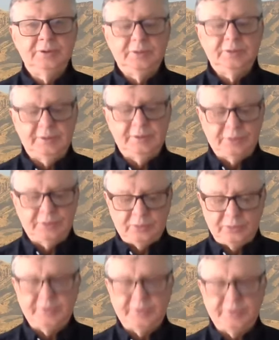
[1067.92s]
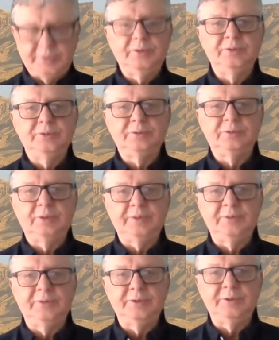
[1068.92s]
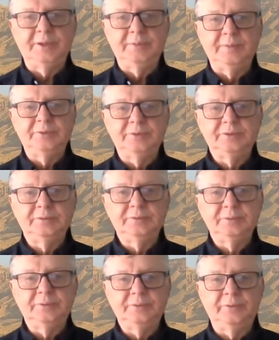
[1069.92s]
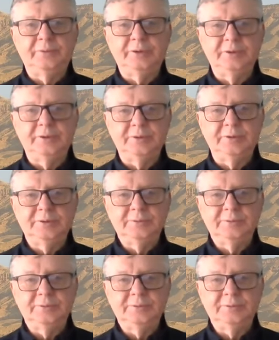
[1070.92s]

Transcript: It's a quote that I've used quite a few times over the years.